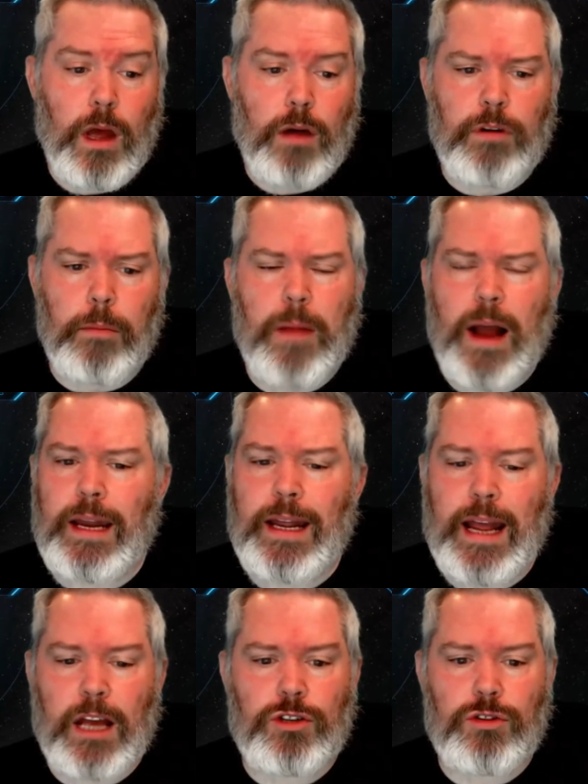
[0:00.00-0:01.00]
From mining
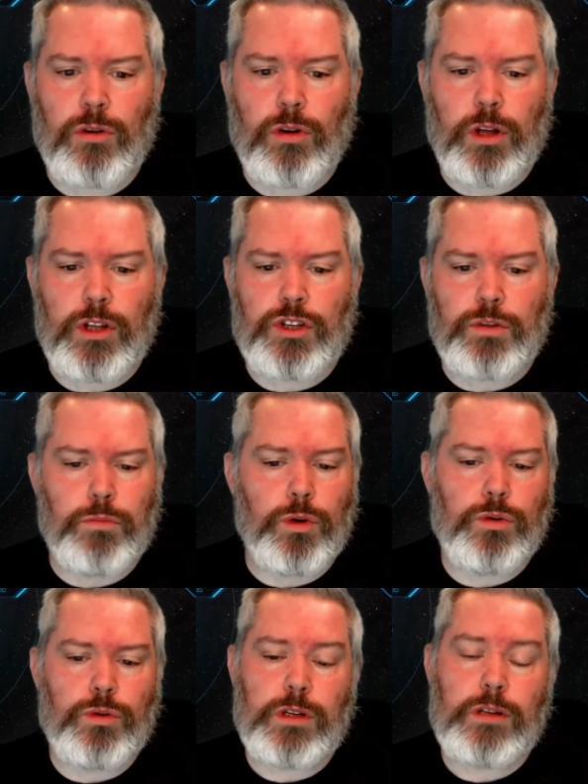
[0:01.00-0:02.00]
asteroids,
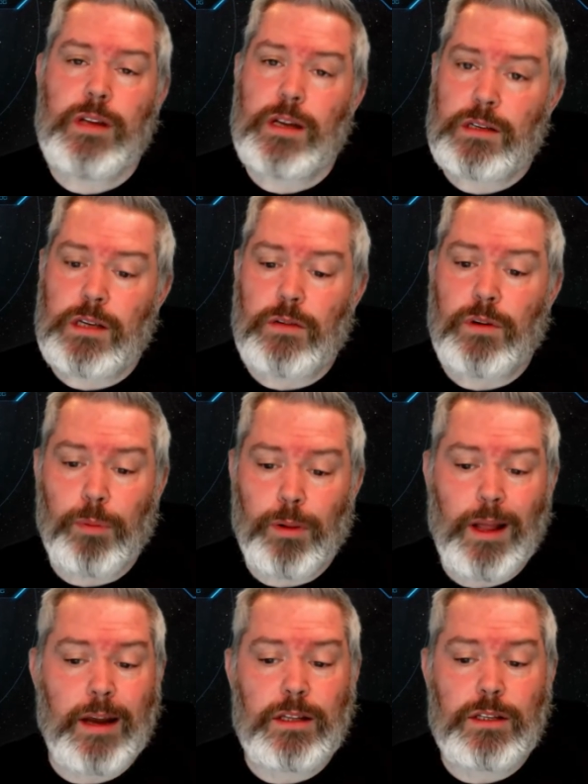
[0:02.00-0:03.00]
moons, and yes, even
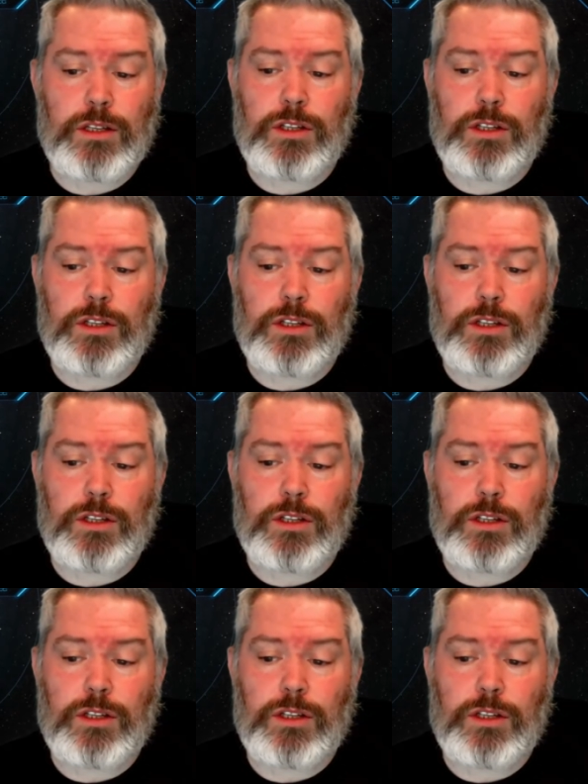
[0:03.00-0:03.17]
planets,